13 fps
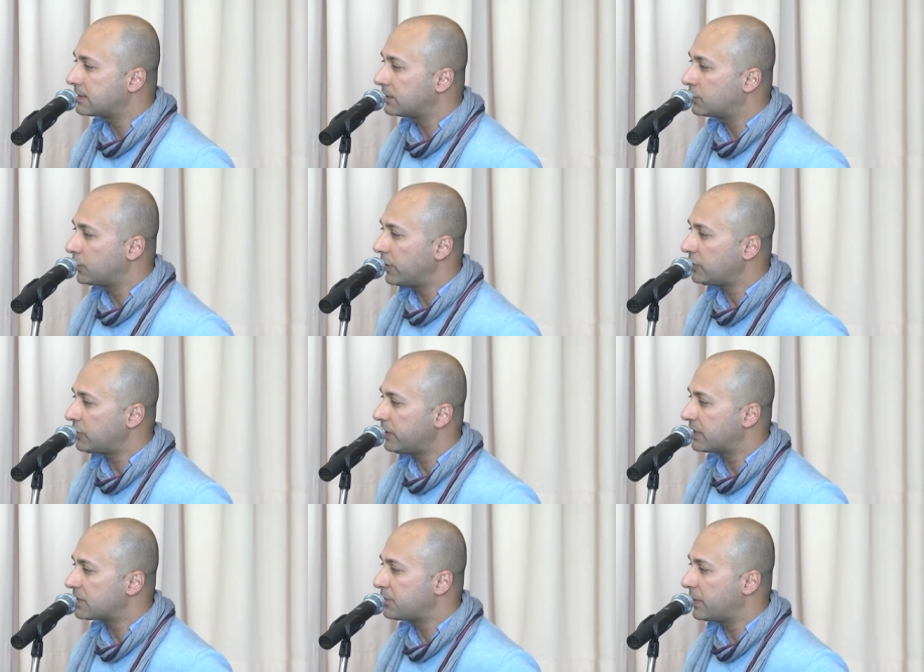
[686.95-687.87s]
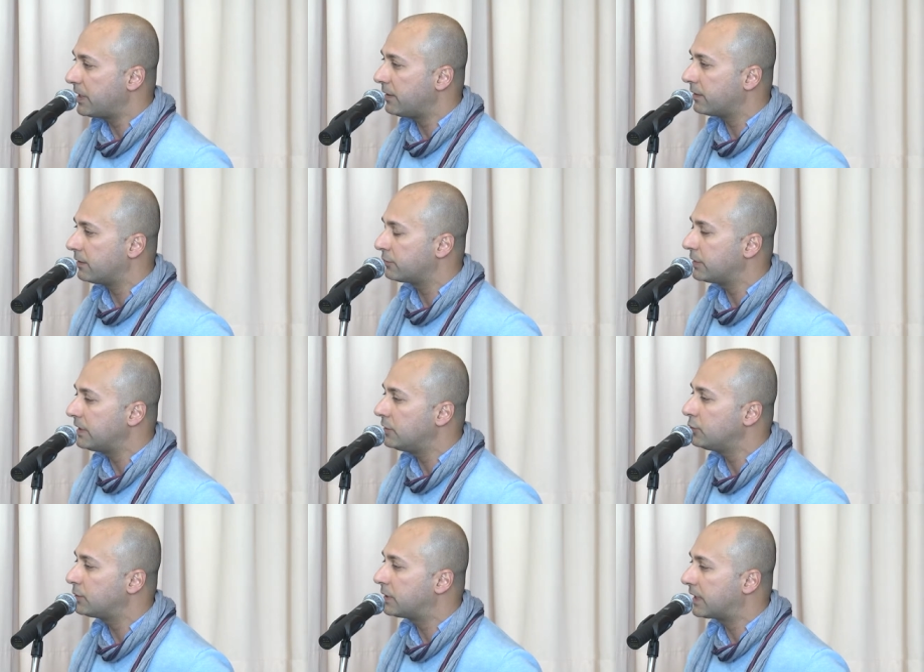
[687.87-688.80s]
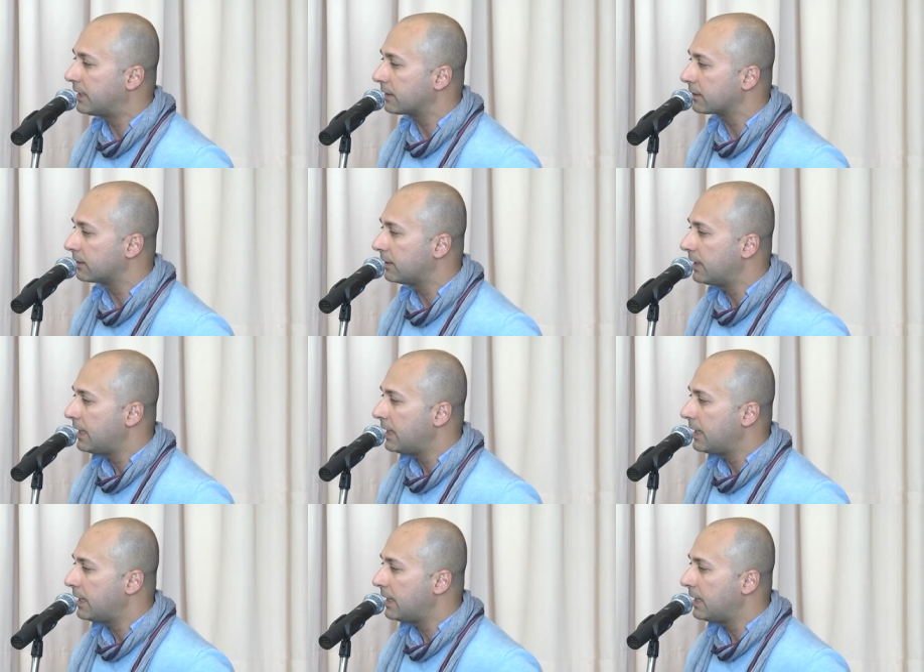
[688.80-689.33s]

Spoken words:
situation has been renewed again.